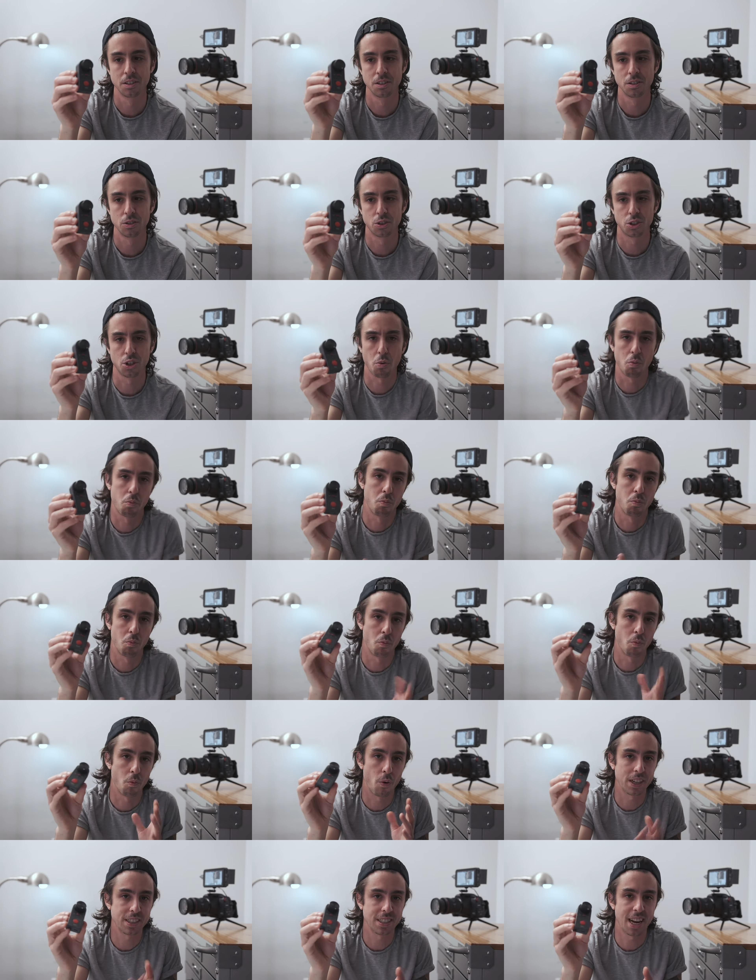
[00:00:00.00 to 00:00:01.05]
So
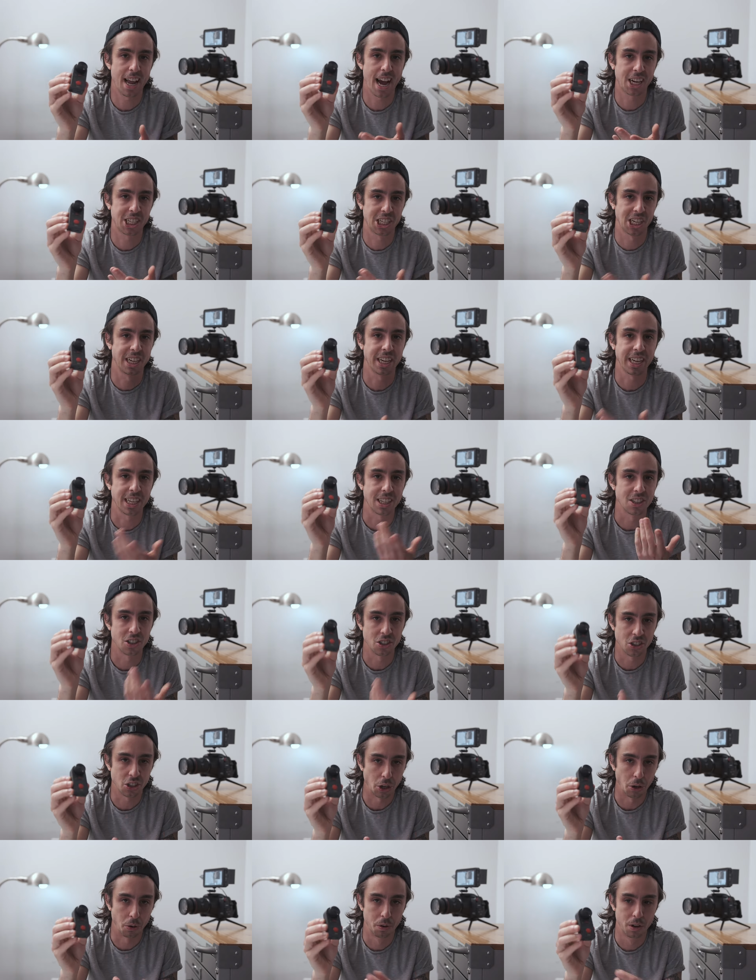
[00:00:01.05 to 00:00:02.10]
what does it actually
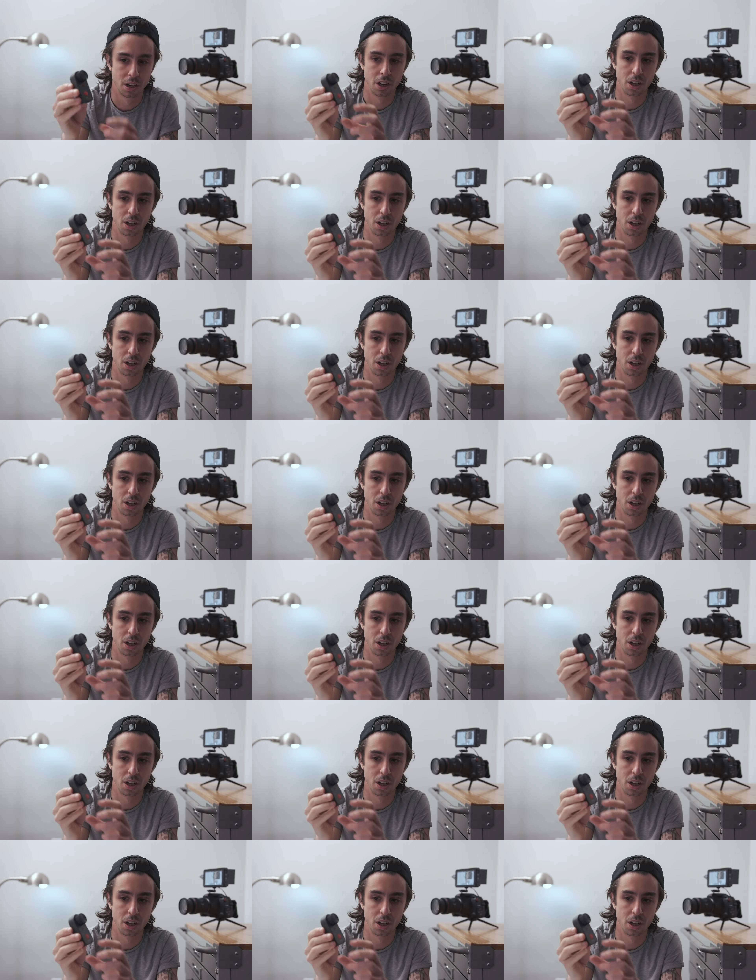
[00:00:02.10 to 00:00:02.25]
do?